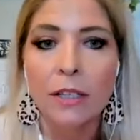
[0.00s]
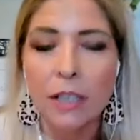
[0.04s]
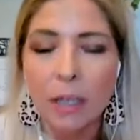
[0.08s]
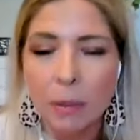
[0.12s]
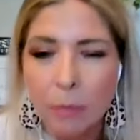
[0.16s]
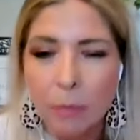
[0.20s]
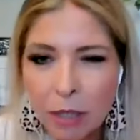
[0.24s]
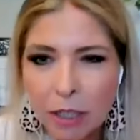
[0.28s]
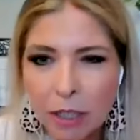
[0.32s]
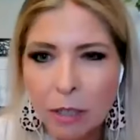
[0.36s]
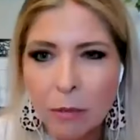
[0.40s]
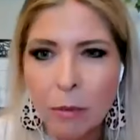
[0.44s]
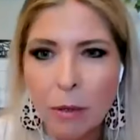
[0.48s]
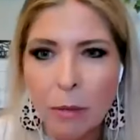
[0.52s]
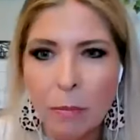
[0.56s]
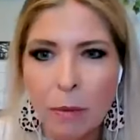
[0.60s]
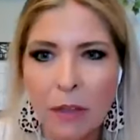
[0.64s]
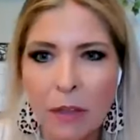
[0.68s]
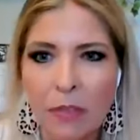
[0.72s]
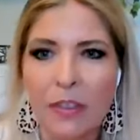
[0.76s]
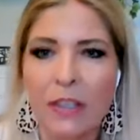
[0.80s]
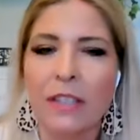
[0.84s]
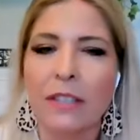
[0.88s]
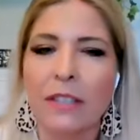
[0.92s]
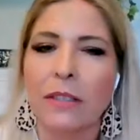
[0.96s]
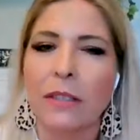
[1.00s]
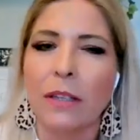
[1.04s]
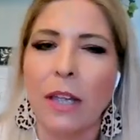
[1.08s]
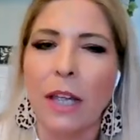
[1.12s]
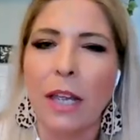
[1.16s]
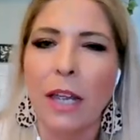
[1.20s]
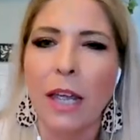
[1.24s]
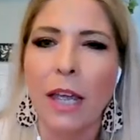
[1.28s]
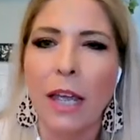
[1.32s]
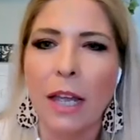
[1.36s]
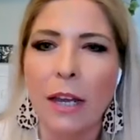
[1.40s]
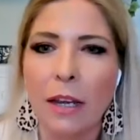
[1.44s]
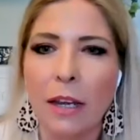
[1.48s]
Tell me a little bit about this.
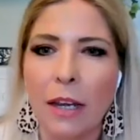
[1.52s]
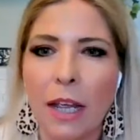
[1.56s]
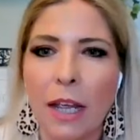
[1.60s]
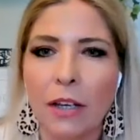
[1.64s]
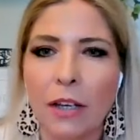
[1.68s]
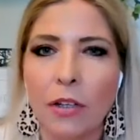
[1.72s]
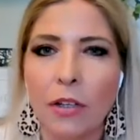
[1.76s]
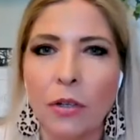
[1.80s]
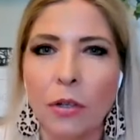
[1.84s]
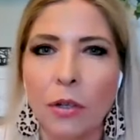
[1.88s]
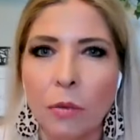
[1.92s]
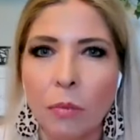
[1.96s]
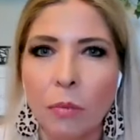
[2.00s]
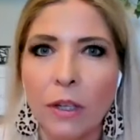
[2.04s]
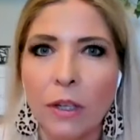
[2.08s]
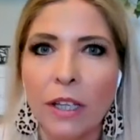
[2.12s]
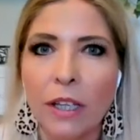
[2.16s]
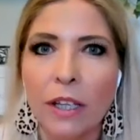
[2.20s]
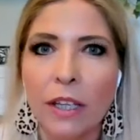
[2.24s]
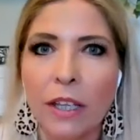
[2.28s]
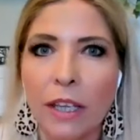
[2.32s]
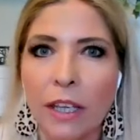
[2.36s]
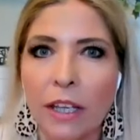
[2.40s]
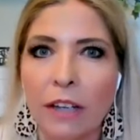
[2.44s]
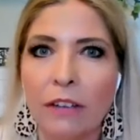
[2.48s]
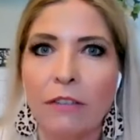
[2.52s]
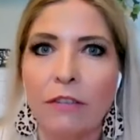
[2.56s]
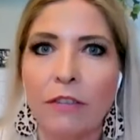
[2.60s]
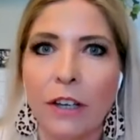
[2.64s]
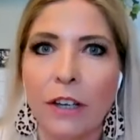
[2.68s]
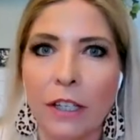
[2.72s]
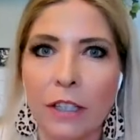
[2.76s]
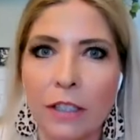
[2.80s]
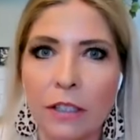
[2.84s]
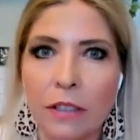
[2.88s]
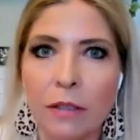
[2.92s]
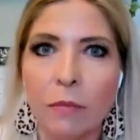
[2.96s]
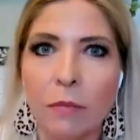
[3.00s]
And, and could we, again,
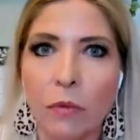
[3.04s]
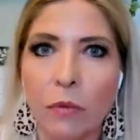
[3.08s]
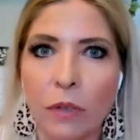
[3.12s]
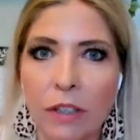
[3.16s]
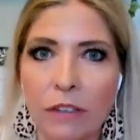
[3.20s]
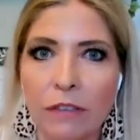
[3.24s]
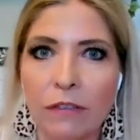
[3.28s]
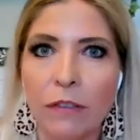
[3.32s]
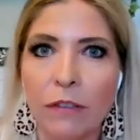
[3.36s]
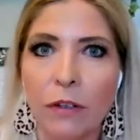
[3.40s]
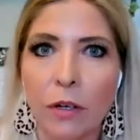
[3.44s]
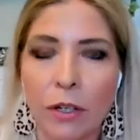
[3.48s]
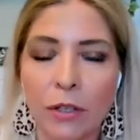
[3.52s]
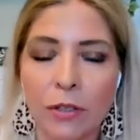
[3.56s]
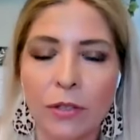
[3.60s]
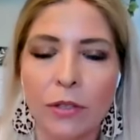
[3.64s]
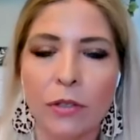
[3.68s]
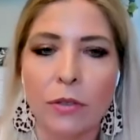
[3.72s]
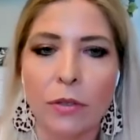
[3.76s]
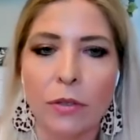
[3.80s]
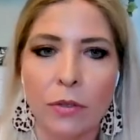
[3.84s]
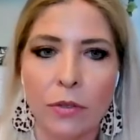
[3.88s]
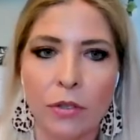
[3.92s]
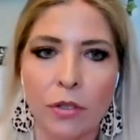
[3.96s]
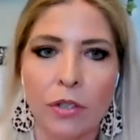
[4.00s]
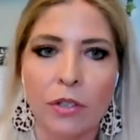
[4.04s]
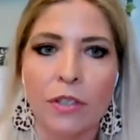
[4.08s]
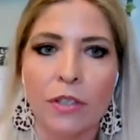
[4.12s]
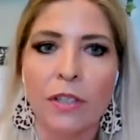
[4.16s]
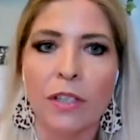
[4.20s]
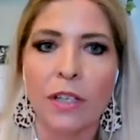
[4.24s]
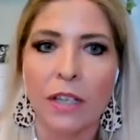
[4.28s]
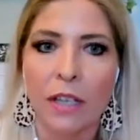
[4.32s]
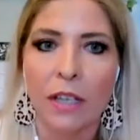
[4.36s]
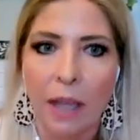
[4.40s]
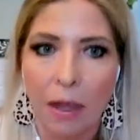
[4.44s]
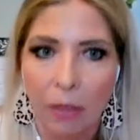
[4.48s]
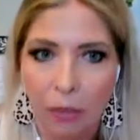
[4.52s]
find some win for all solutions
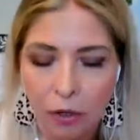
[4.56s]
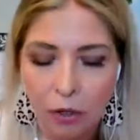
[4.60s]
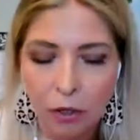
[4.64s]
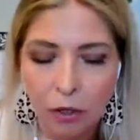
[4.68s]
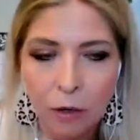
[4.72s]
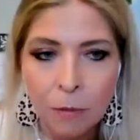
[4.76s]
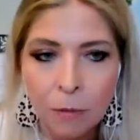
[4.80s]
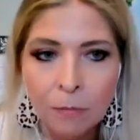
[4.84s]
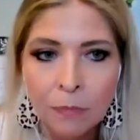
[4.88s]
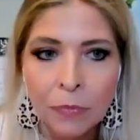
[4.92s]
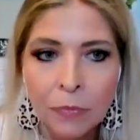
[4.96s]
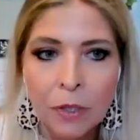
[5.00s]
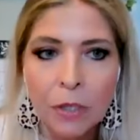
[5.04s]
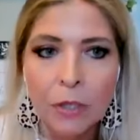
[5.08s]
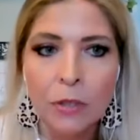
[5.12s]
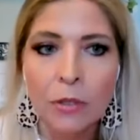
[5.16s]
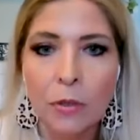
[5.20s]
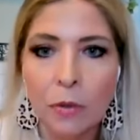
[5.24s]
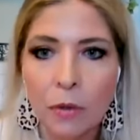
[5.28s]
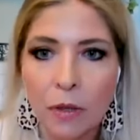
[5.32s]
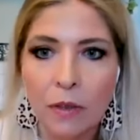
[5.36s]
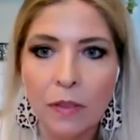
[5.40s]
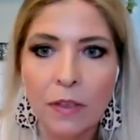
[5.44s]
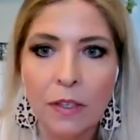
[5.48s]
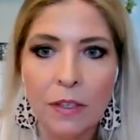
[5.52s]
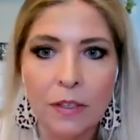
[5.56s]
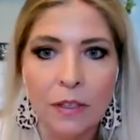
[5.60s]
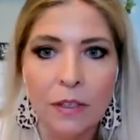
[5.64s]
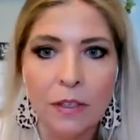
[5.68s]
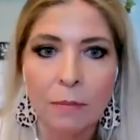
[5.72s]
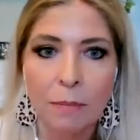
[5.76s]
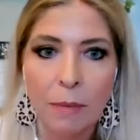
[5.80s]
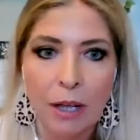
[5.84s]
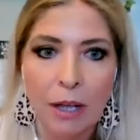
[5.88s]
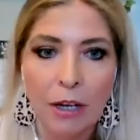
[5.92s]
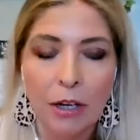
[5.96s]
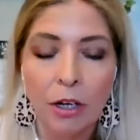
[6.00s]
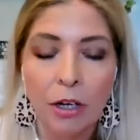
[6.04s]
together so that this
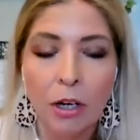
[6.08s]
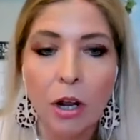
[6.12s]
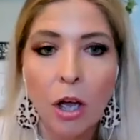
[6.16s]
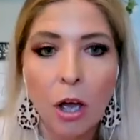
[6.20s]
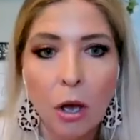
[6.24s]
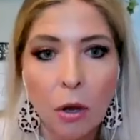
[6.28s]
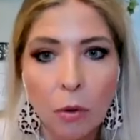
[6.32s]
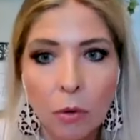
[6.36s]
is better?